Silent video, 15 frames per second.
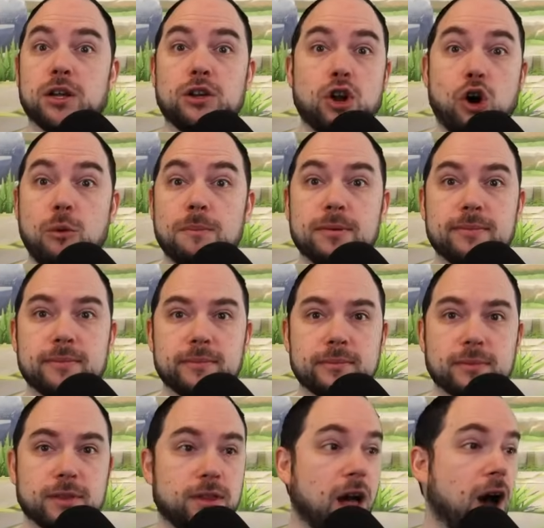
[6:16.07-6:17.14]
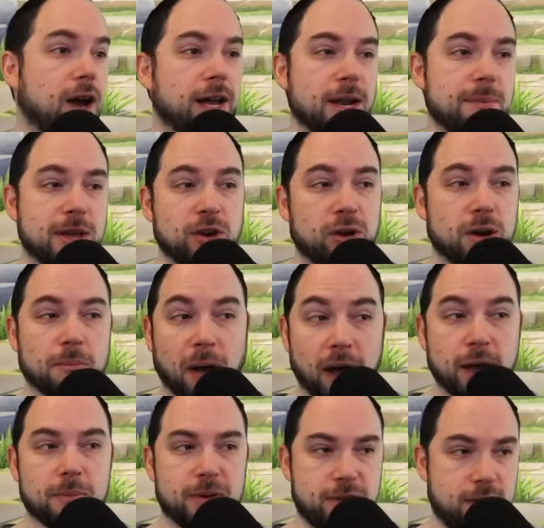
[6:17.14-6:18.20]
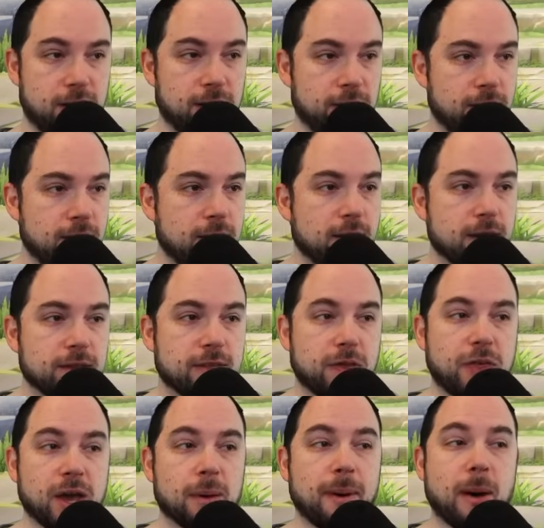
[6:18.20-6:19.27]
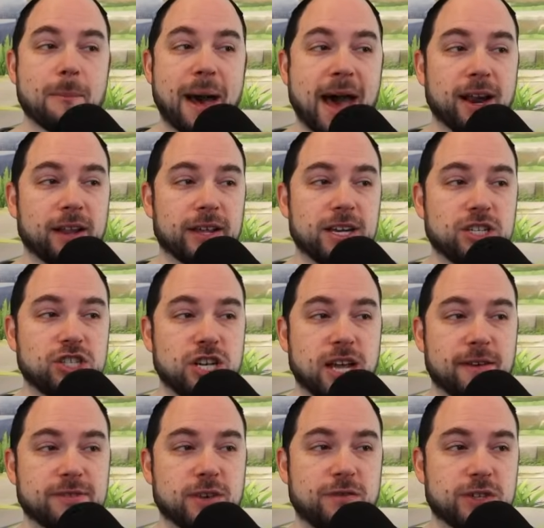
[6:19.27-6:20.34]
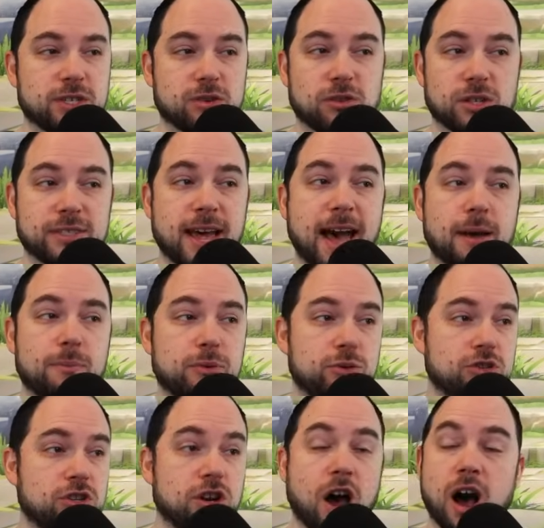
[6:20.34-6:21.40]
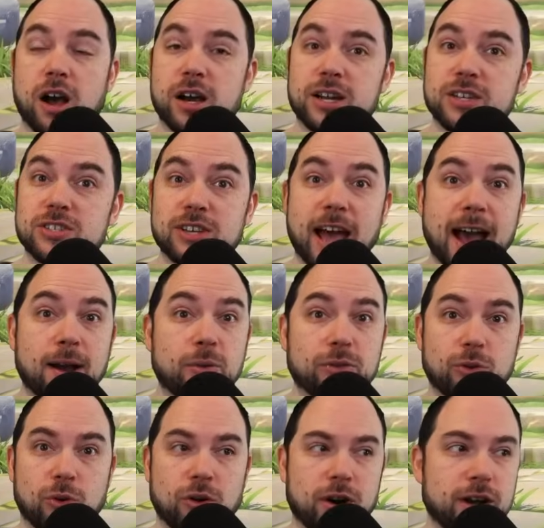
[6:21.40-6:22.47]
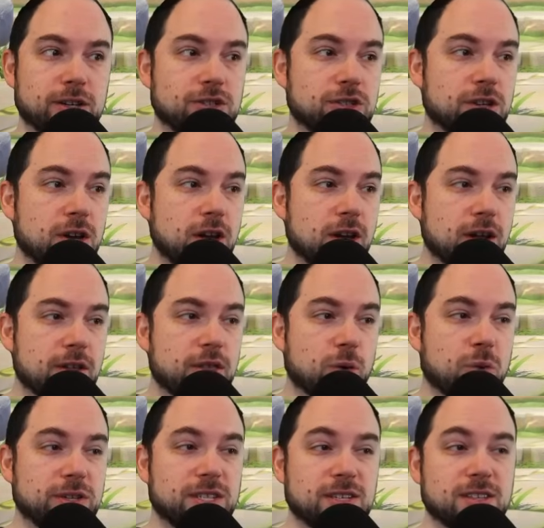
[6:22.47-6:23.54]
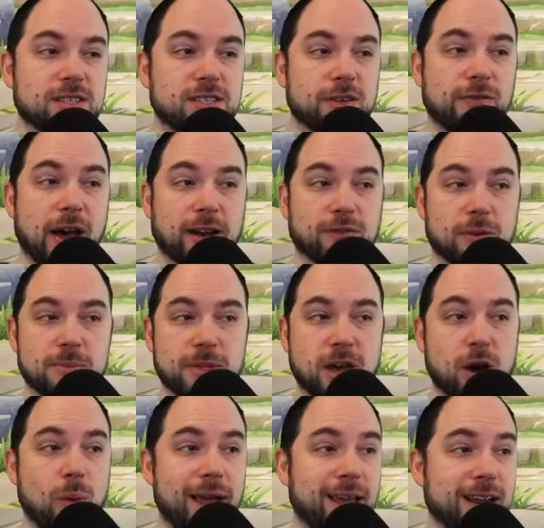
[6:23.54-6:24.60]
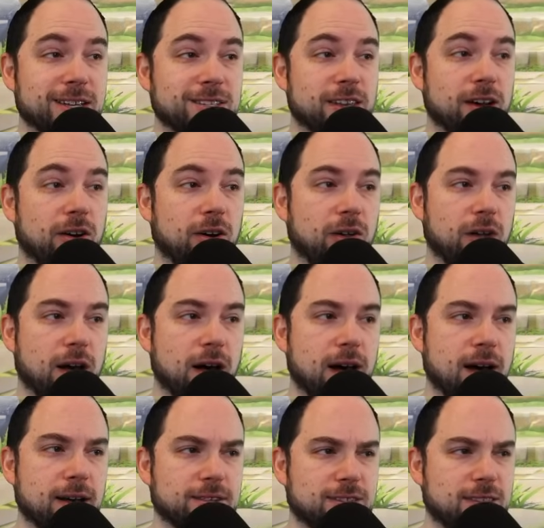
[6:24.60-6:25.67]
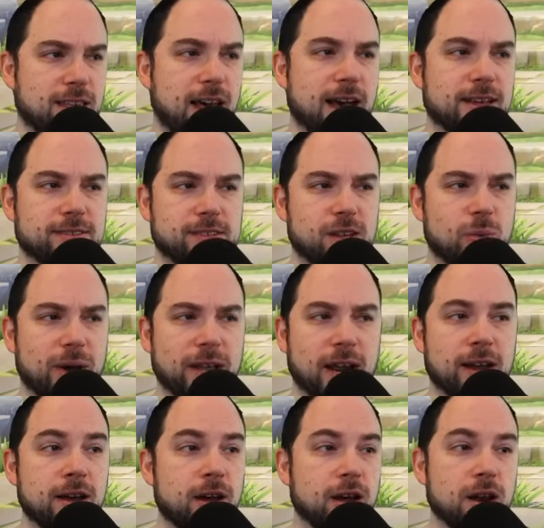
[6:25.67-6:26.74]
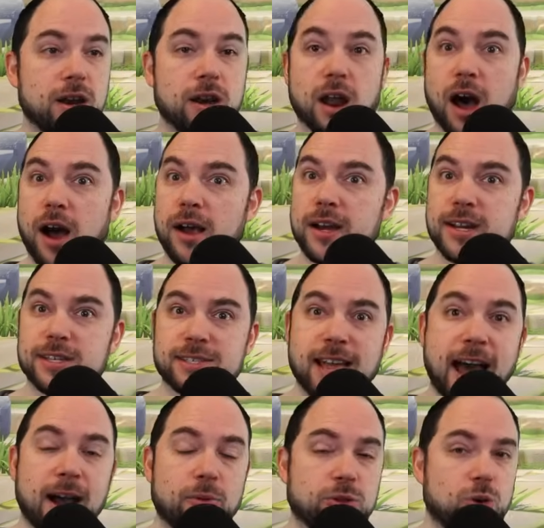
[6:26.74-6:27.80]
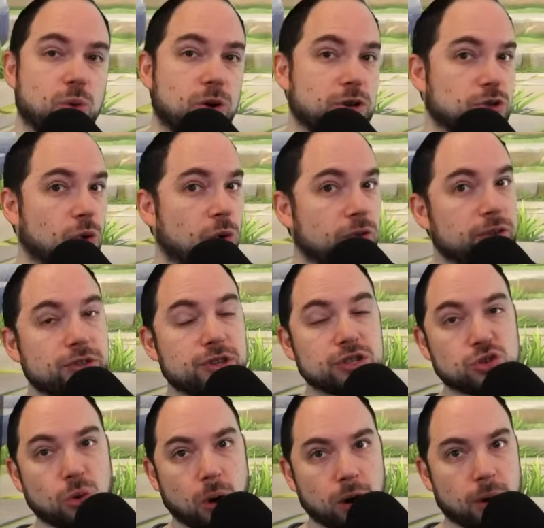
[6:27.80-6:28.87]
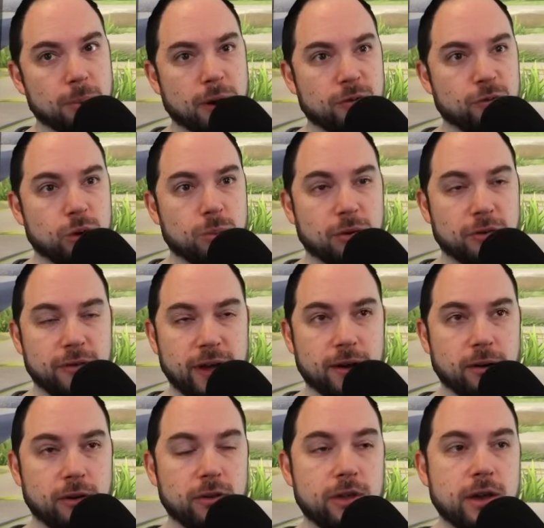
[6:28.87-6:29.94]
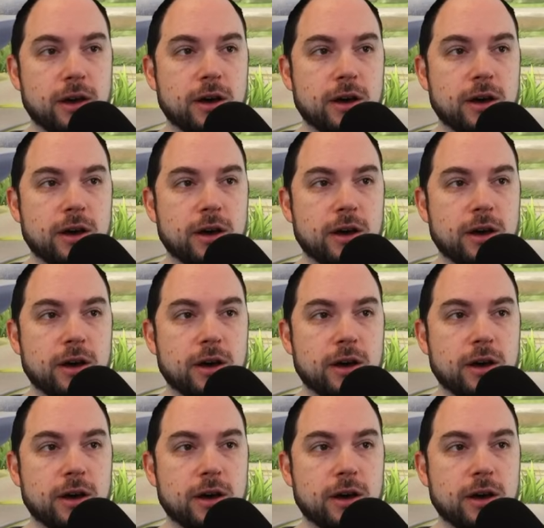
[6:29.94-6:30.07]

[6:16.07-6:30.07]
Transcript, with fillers: Nope. Not going to be good in my opinion. The thing about Madeline is she gives a physical attack boost. Not going to stack with Goresh. The resistance effect from the Awakening skill, yeah, it's the Awakening. Not going to stack with Goresh. Only the stronger buff will prevail.